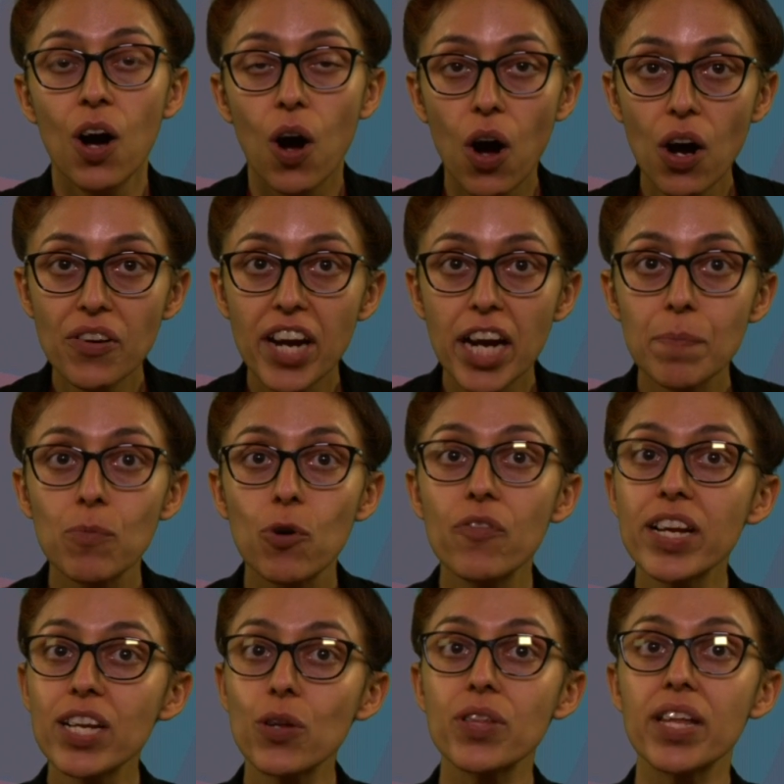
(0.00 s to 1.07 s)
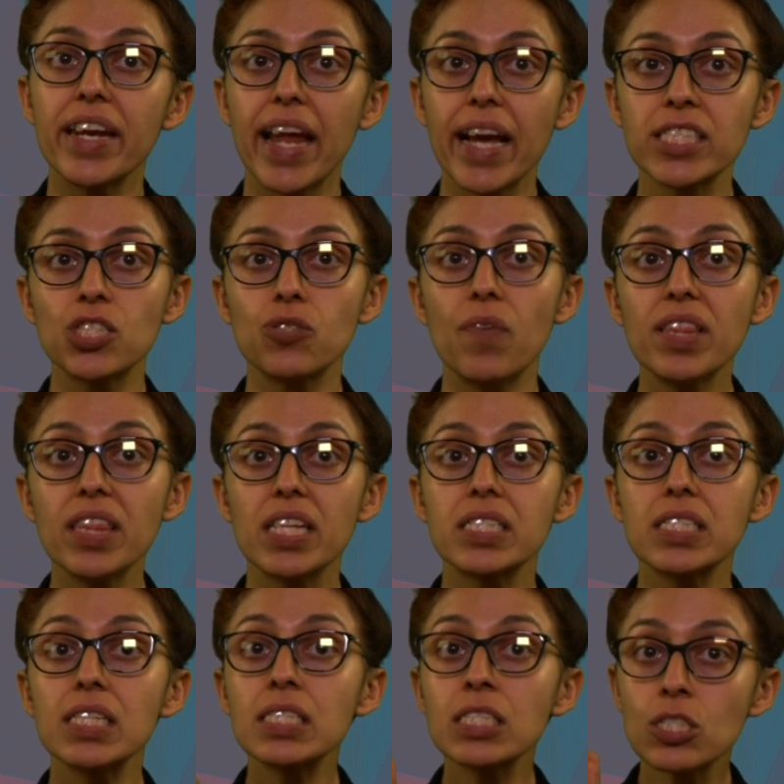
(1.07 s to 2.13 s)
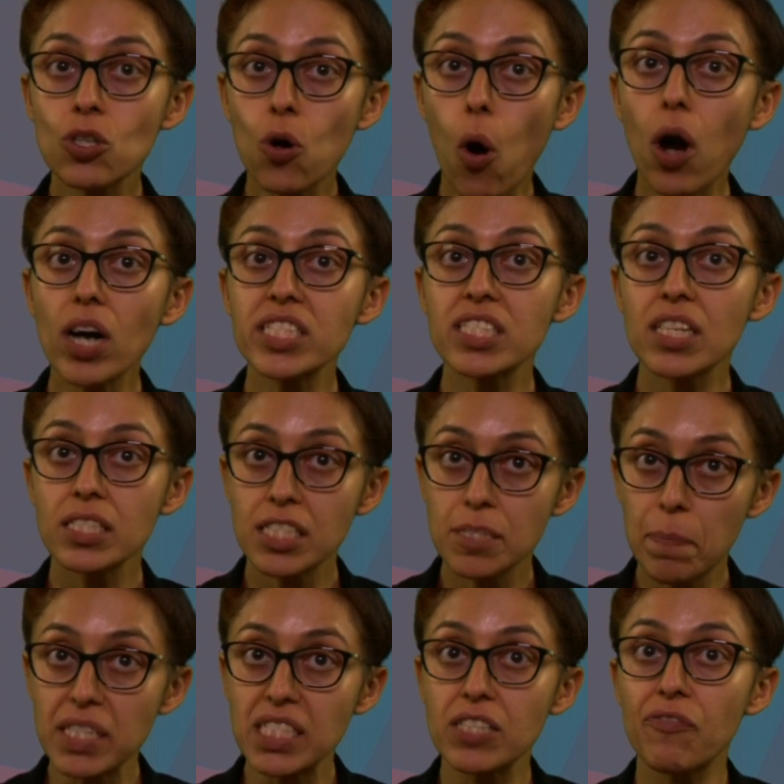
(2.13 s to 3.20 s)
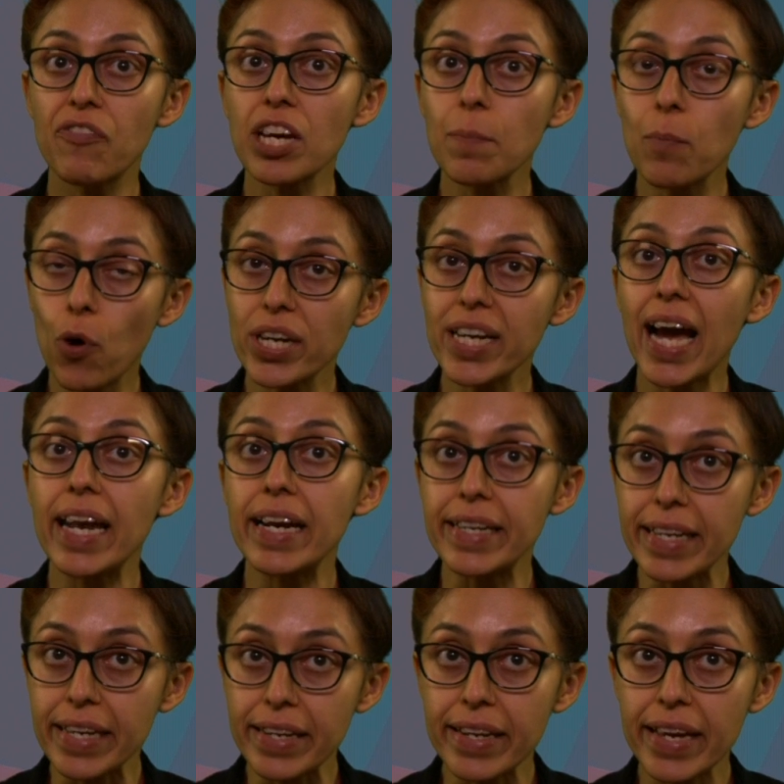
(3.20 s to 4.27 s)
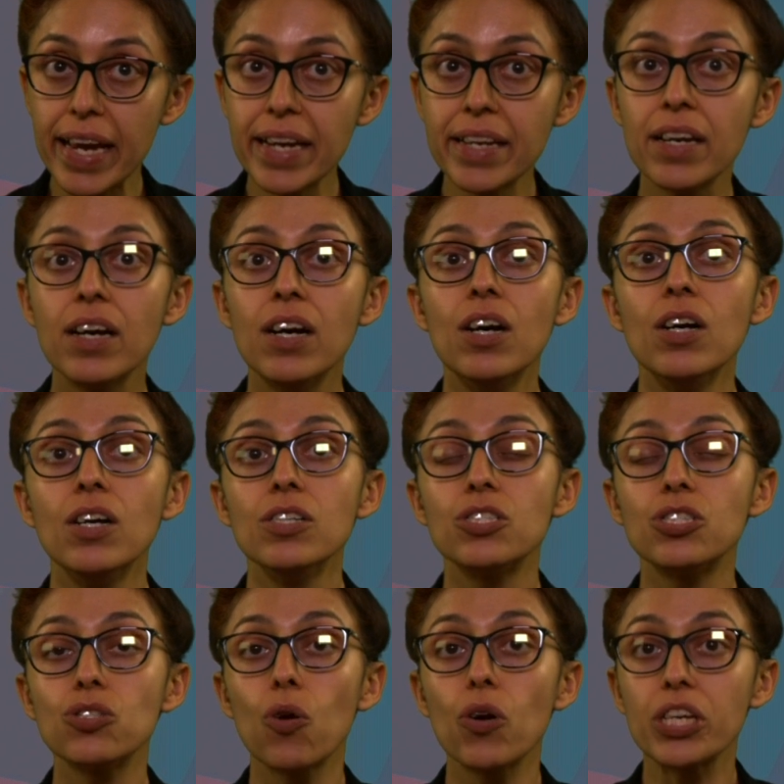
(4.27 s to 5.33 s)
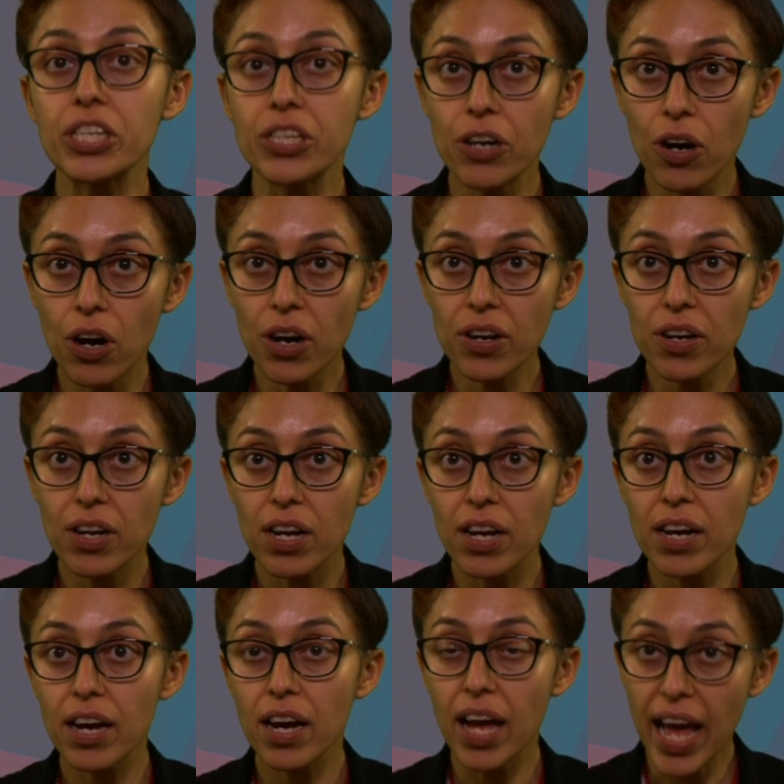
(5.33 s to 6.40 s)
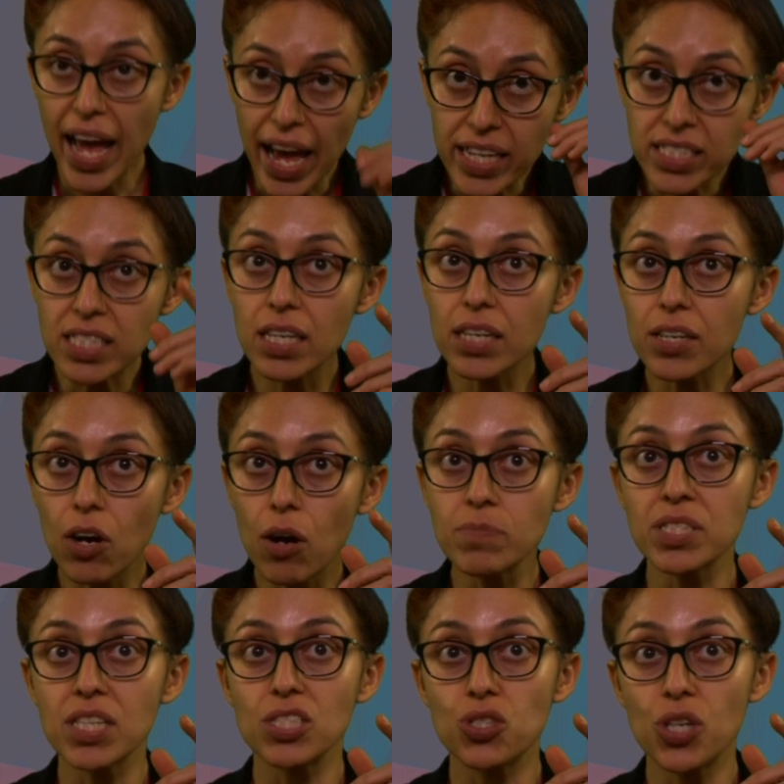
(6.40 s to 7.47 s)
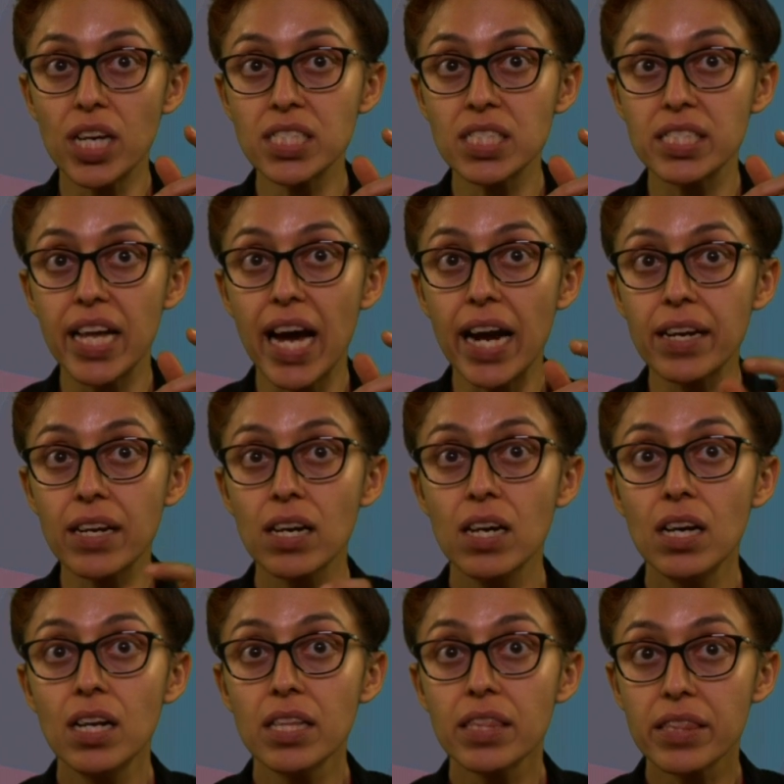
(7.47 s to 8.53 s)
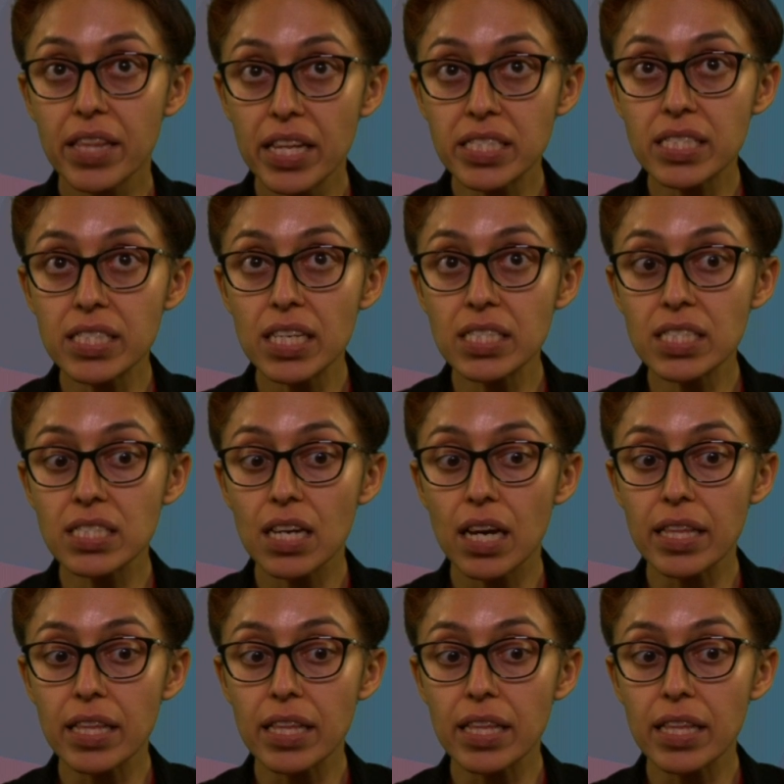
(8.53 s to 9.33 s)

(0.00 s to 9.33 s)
All right, moving to the next one. This is cause specific mortality rate. So here, as the term suggests, that this is